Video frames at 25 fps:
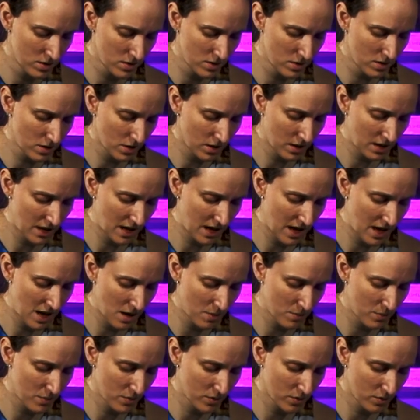the
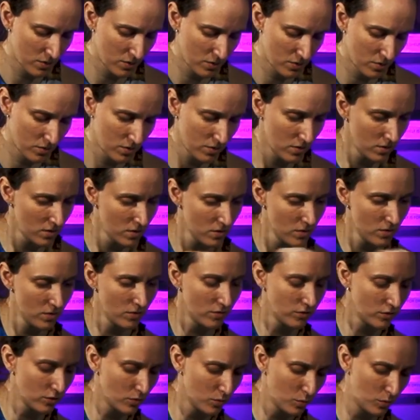cap
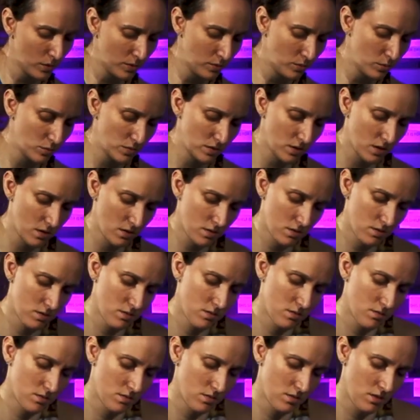of the quills are.
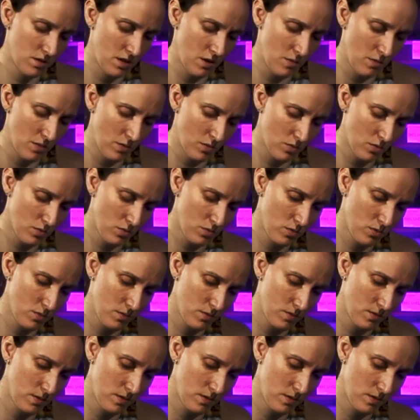There we go.